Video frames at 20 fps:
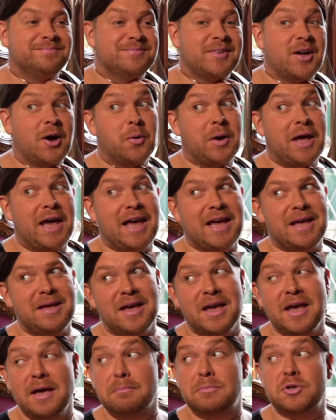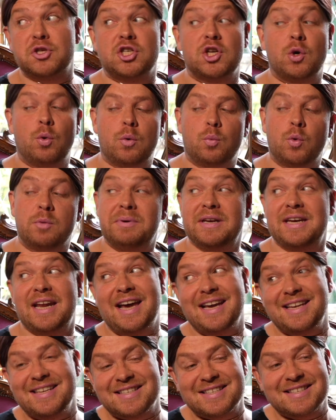Okay, but you know what would be
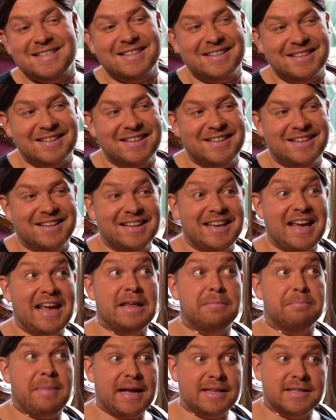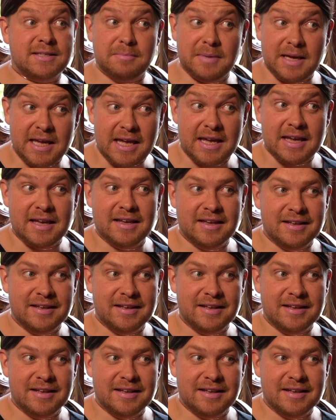nice? Getting back to me?